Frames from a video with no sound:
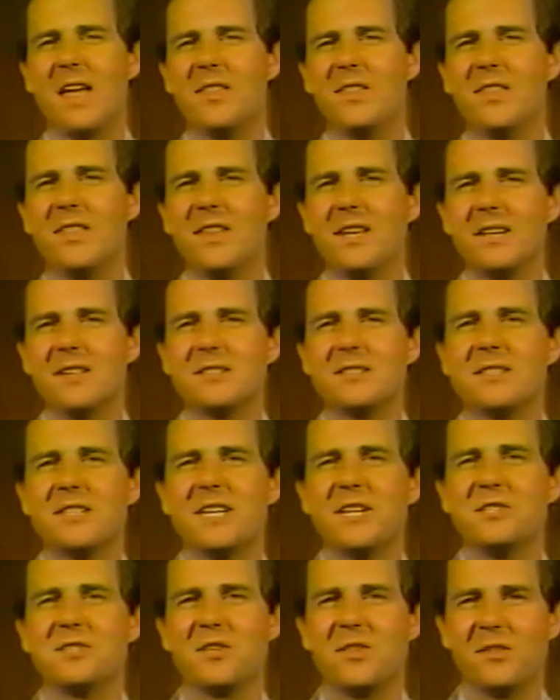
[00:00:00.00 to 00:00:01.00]
and
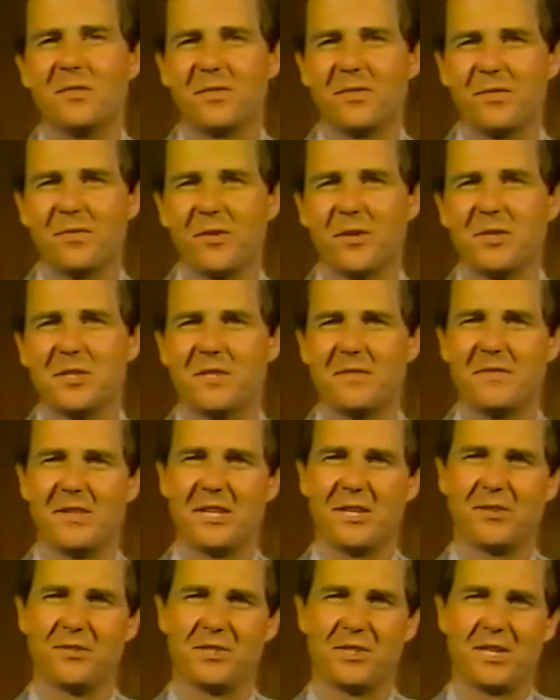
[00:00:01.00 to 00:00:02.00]
this is the first
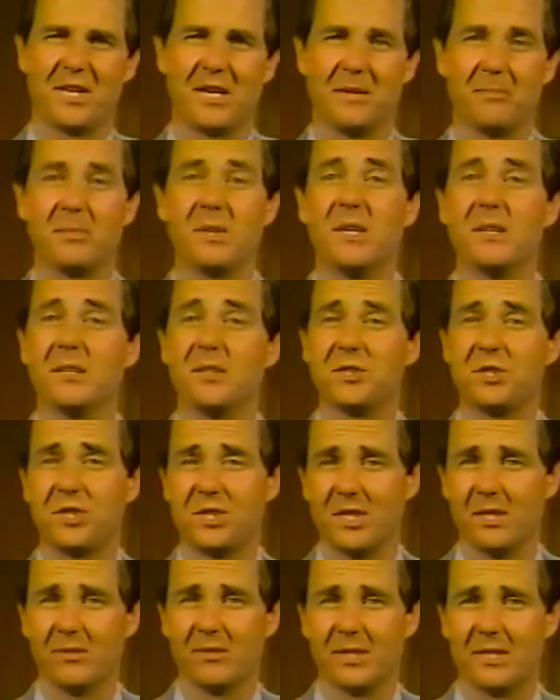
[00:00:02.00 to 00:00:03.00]
videotape in a
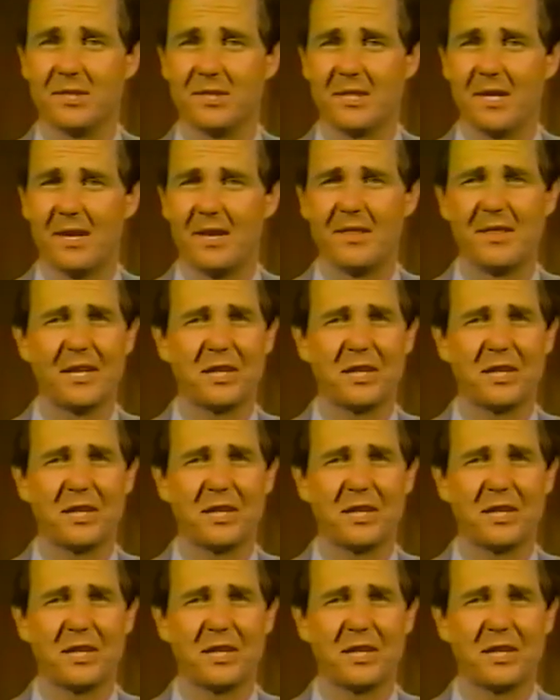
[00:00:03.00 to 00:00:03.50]
series